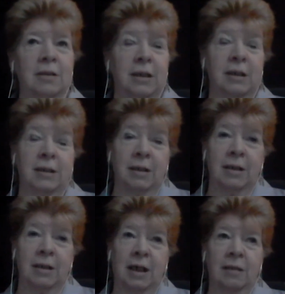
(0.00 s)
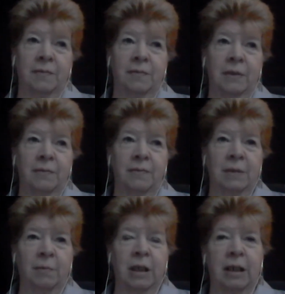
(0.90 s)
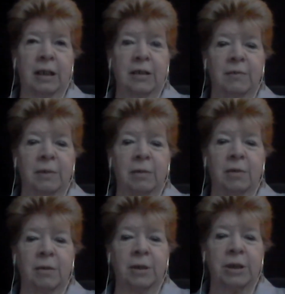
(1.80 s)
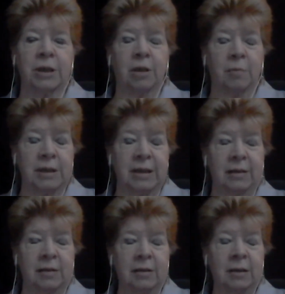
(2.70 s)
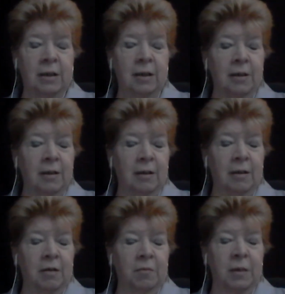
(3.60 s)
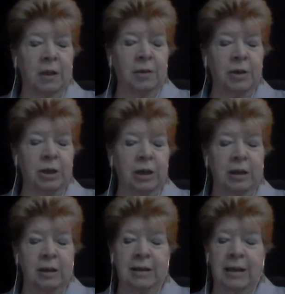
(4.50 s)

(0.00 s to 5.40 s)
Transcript: kid's going to die if someone can't get through to her, and she almost did. And she is